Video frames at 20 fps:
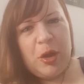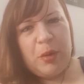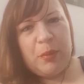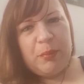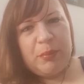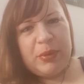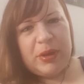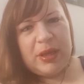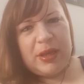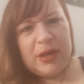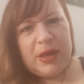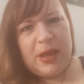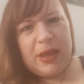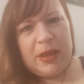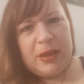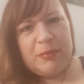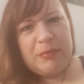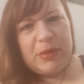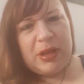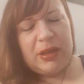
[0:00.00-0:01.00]
but
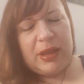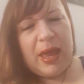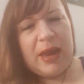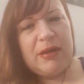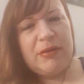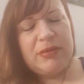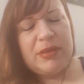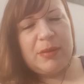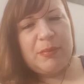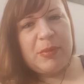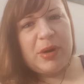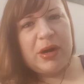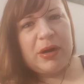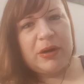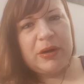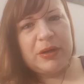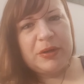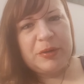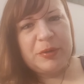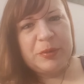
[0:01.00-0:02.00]
um, a lot of them
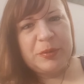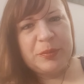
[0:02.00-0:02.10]
are.